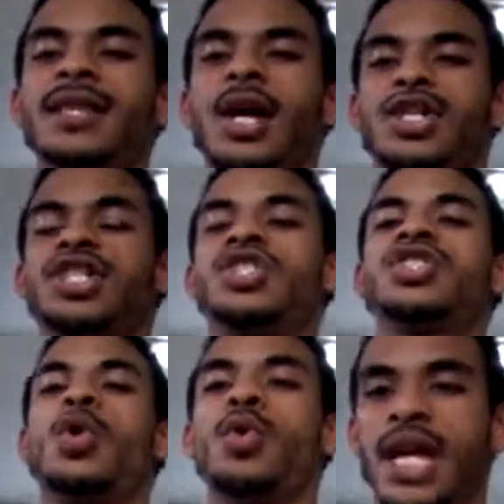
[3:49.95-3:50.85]
They're actually
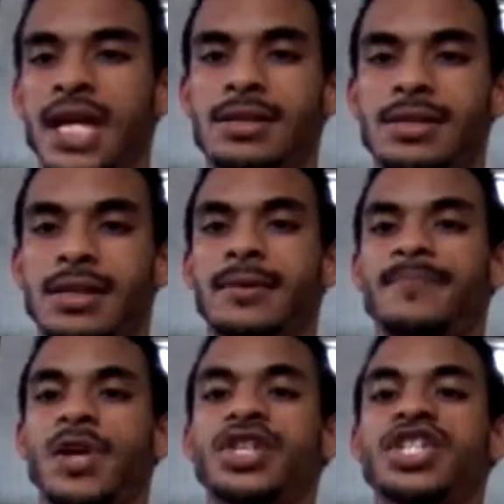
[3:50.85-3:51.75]

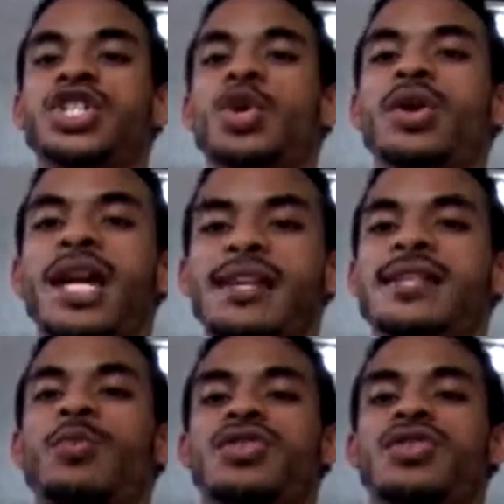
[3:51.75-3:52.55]
showcasing